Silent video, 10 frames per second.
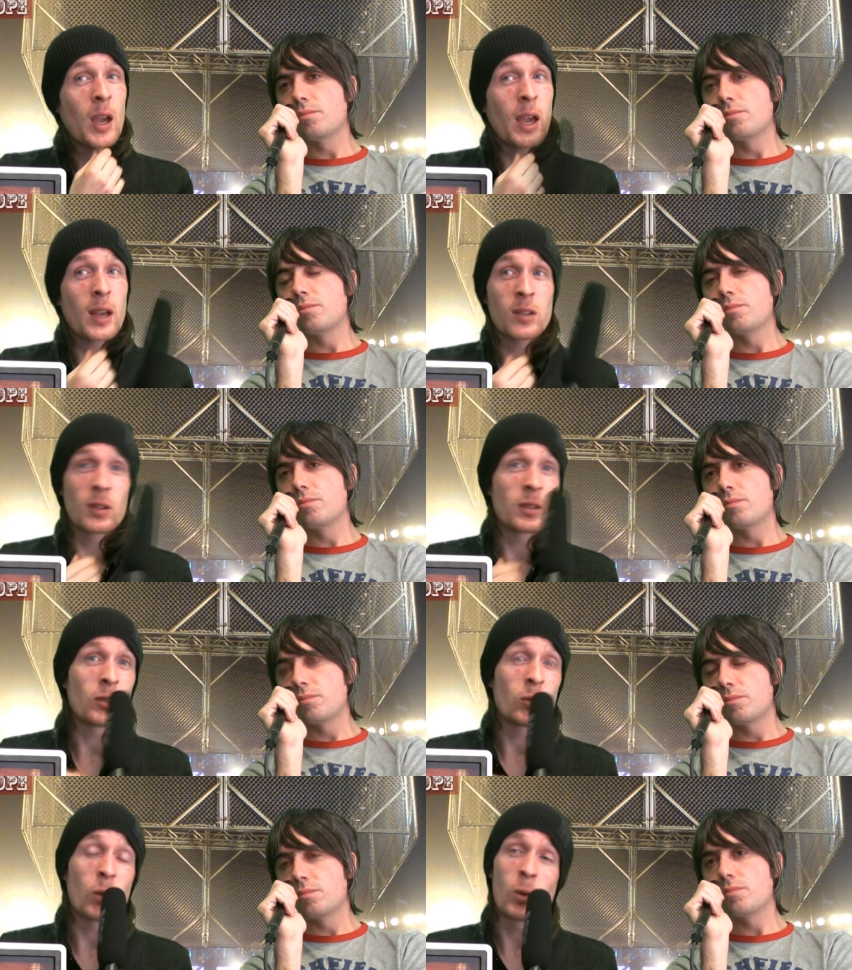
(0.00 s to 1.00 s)

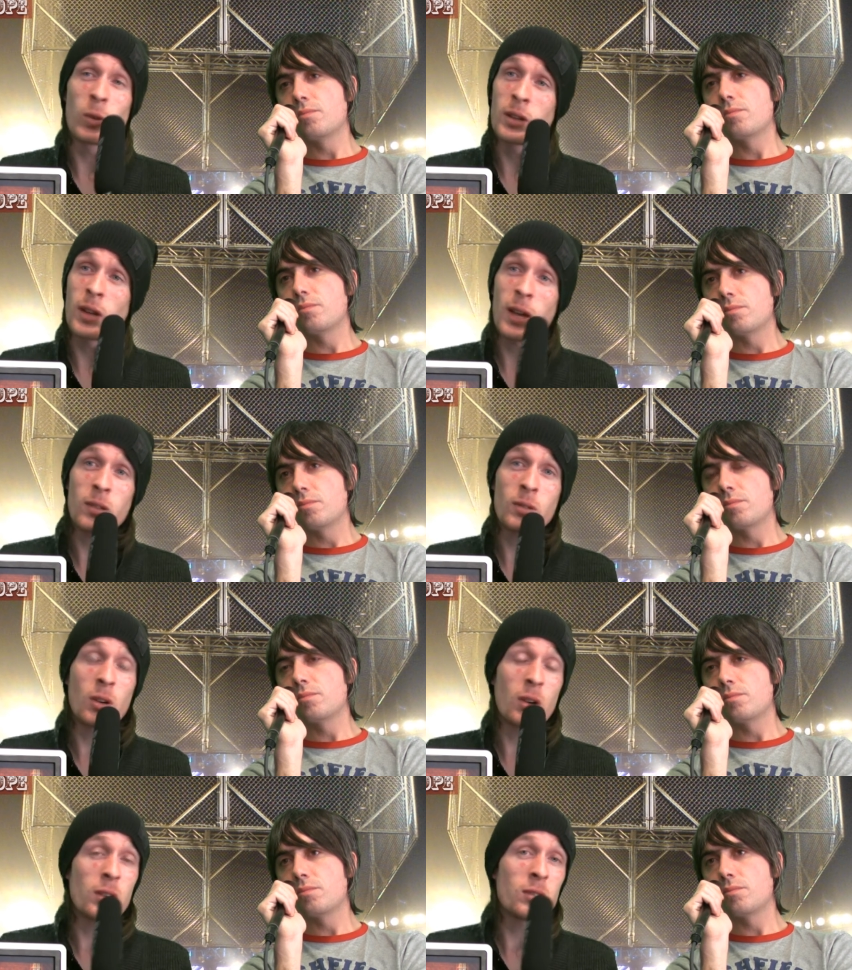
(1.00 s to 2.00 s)
Speaker 1: Excellent. Well, with that,
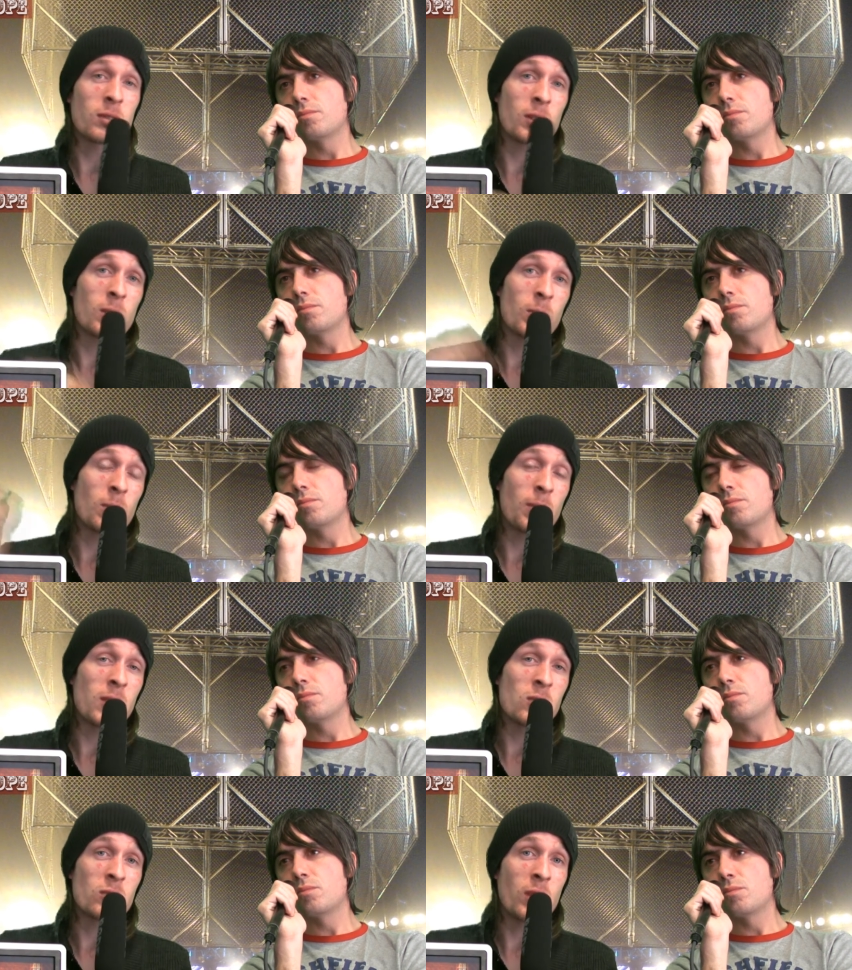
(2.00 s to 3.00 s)
guys, it's been a
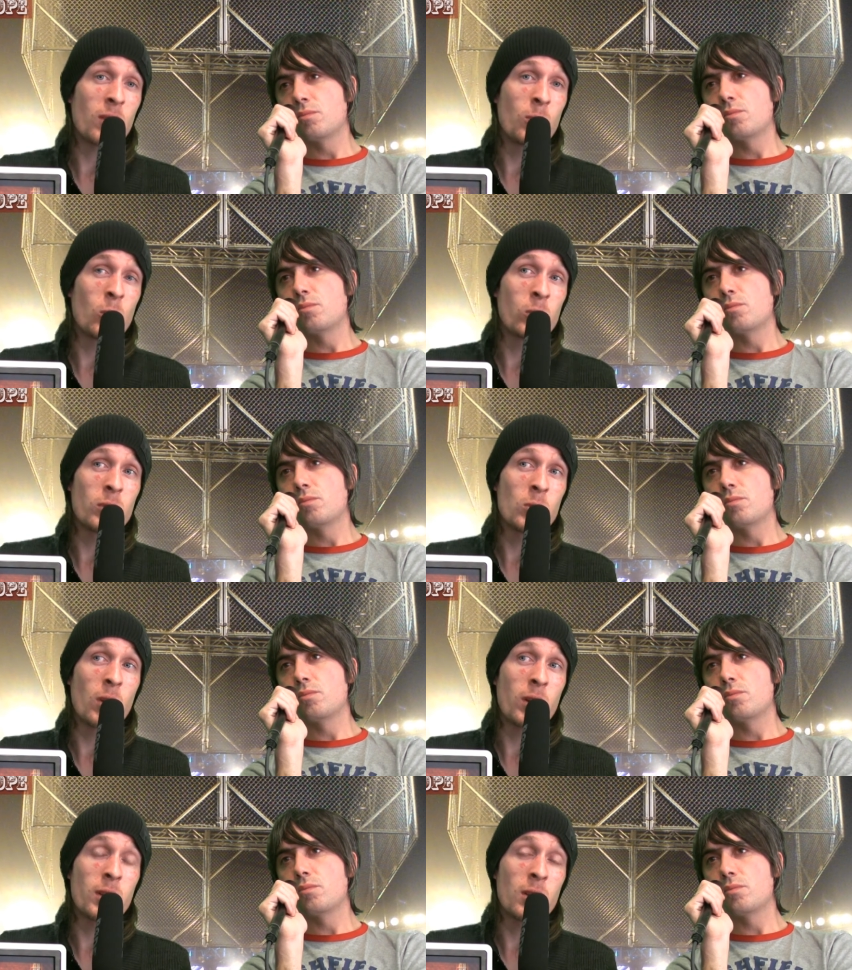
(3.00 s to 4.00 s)
pleasure to have both of
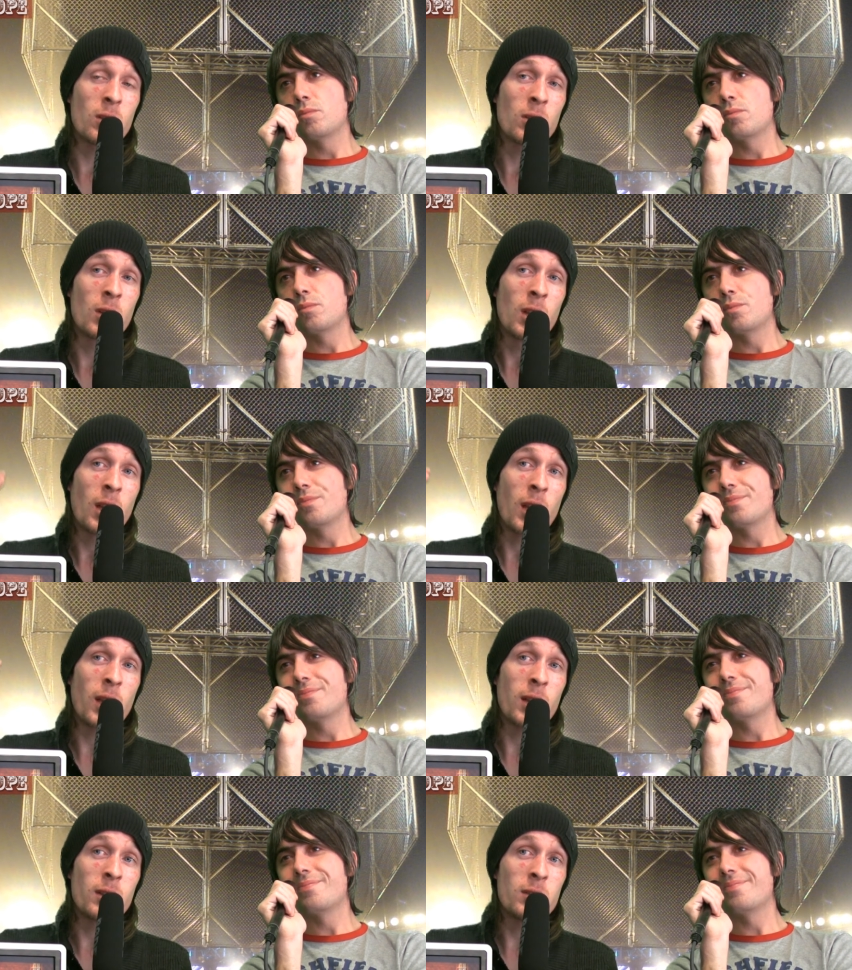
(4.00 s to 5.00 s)
you on here.
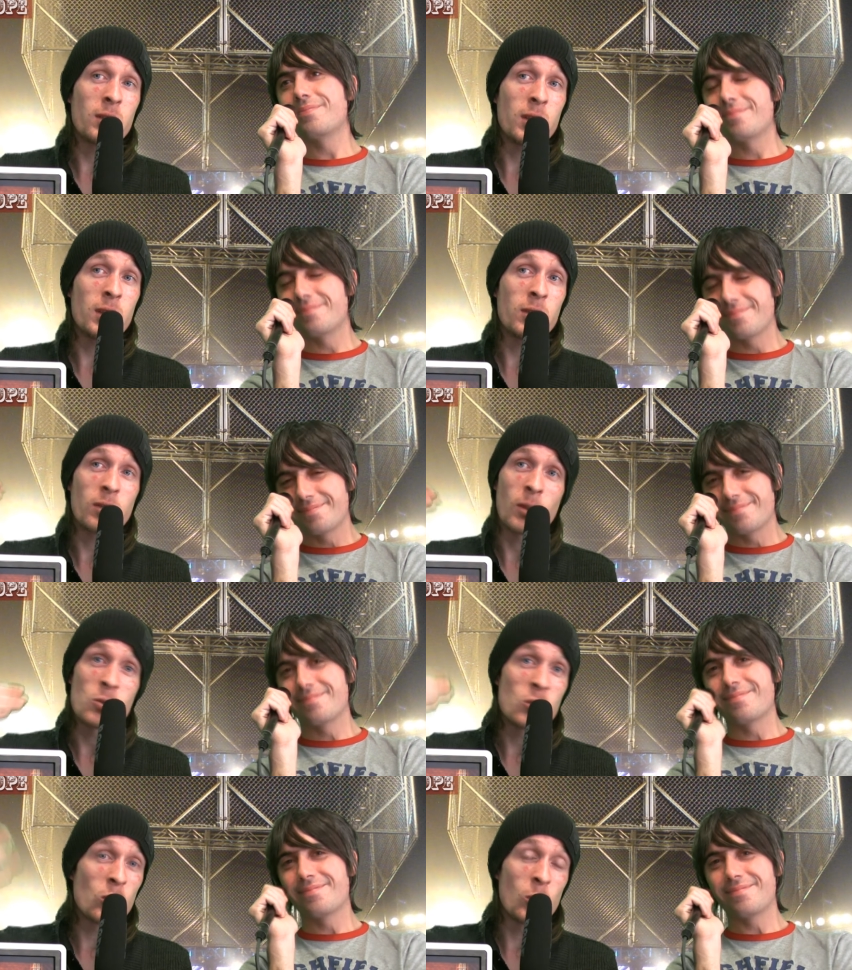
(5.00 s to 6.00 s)
And indeed,
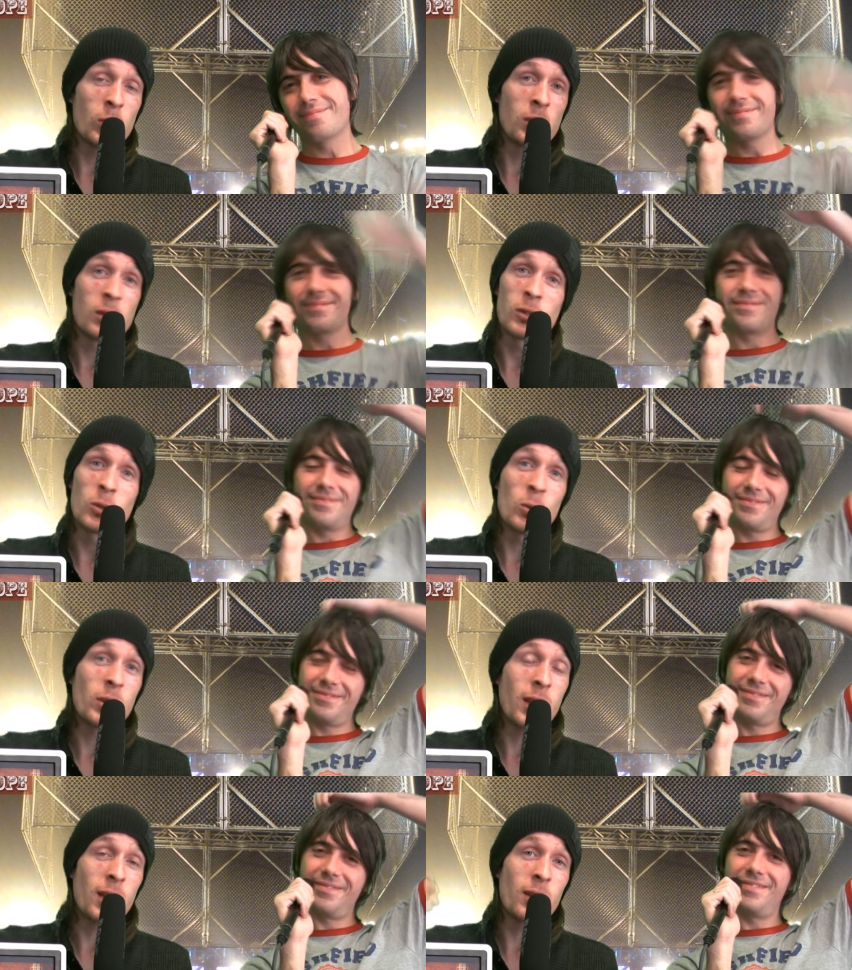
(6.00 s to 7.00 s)
I'm sure we'll
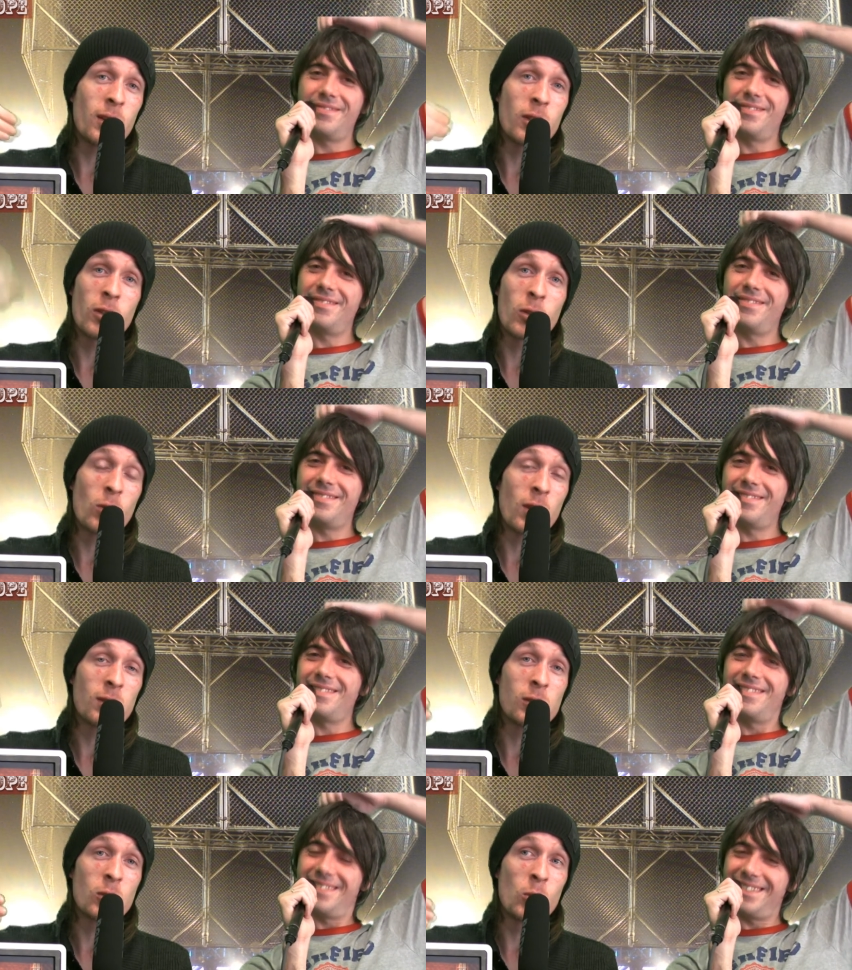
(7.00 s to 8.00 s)
do it again on another
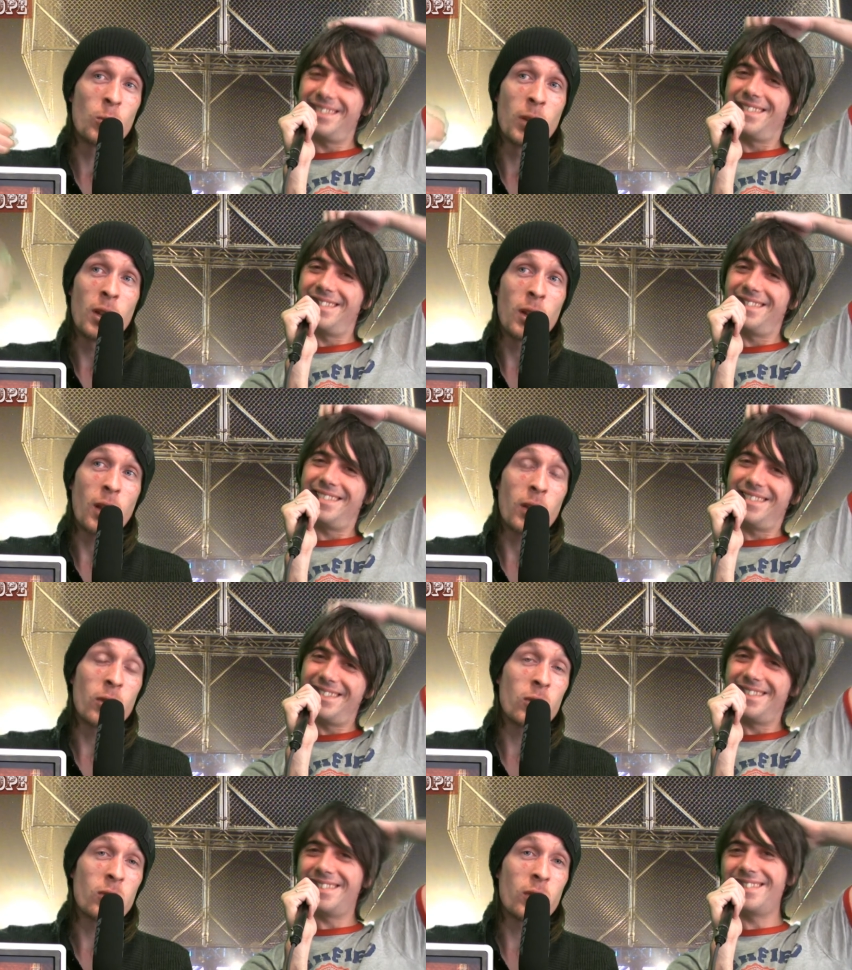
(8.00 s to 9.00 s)
Wrestle Dope,
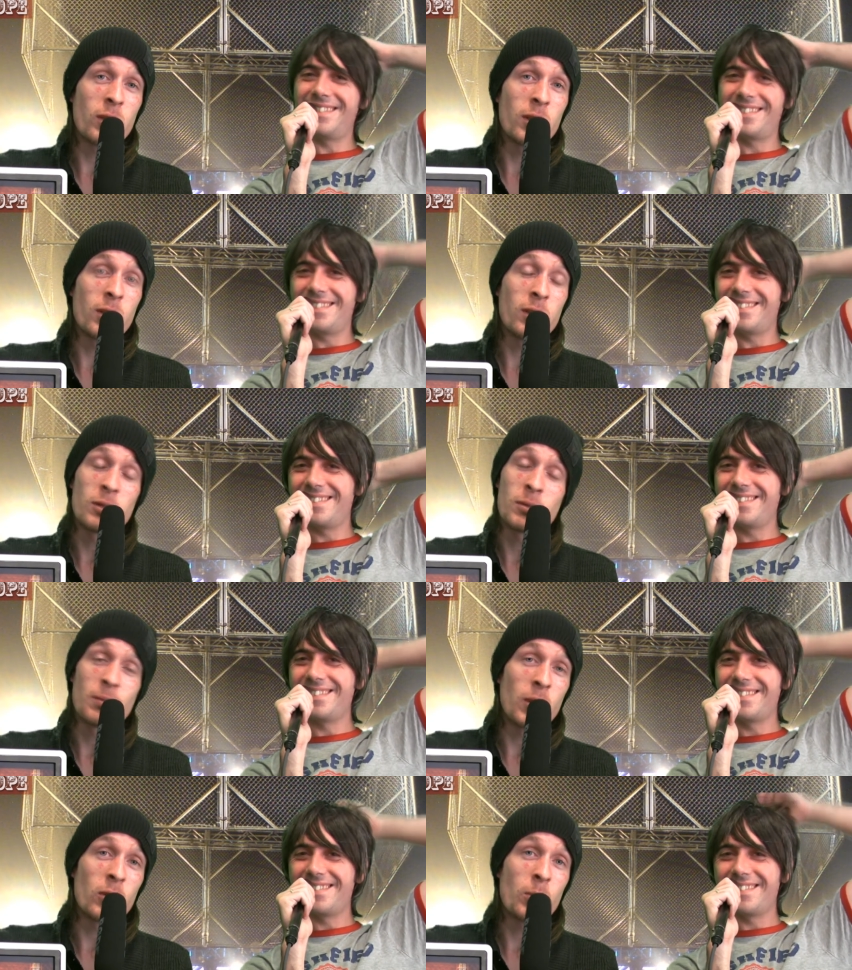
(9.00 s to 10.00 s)
another Sunday night,
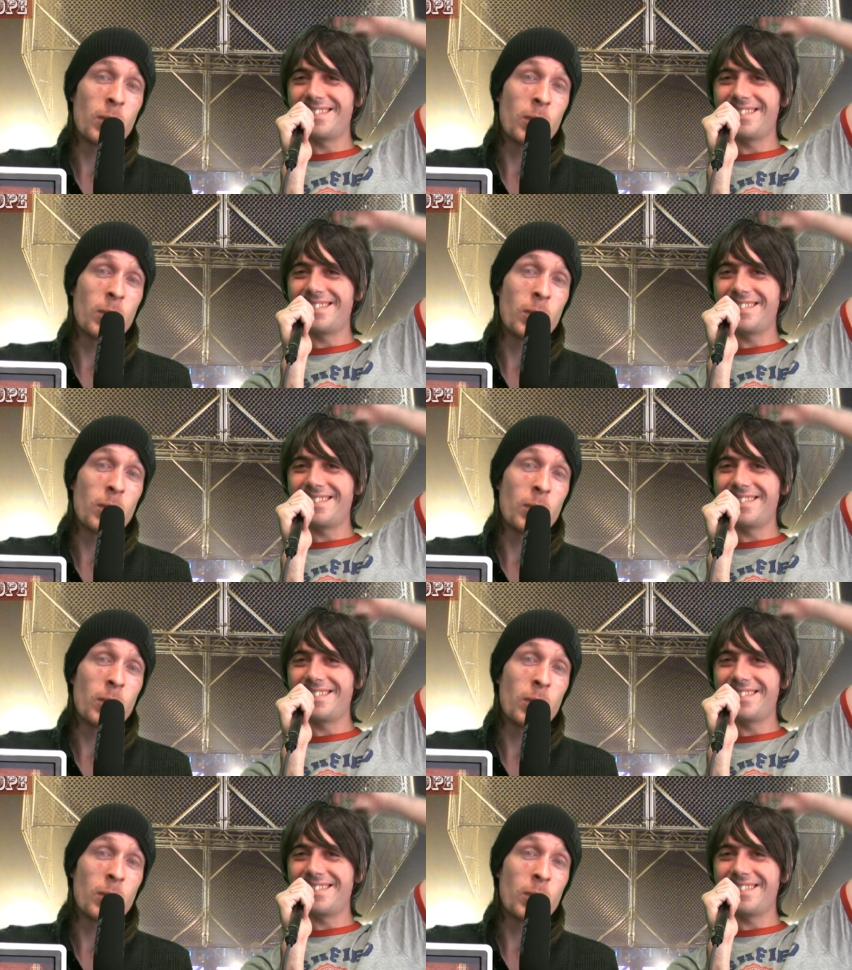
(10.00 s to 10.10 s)
another